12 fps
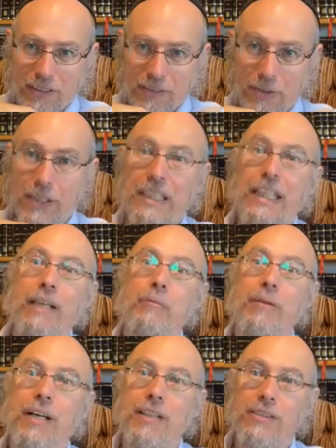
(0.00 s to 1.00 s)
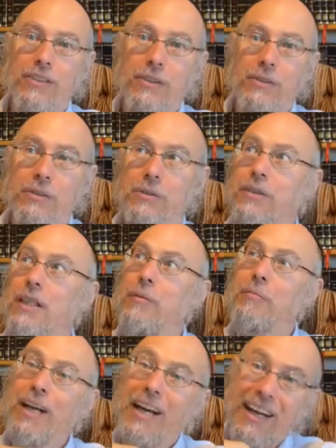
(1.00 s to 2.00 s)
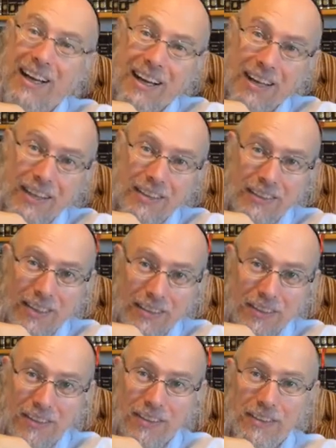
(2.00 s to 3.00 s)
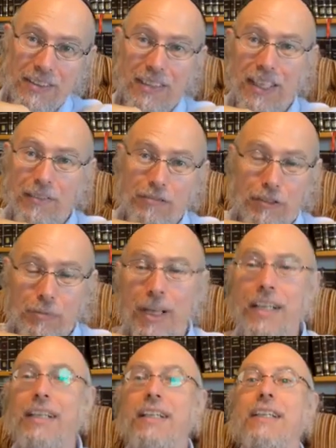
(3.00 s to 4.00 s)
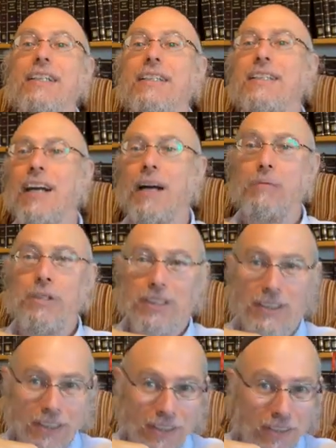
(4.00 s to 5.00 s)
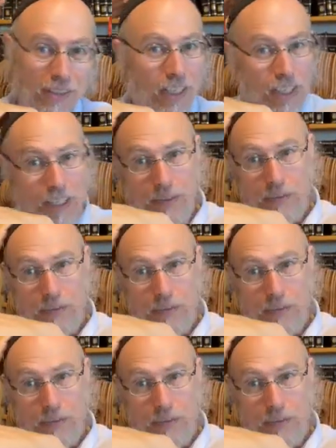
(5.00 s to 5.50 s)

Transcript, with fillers: Where's Kima? So Kima is a, is a name for many objects in the sky.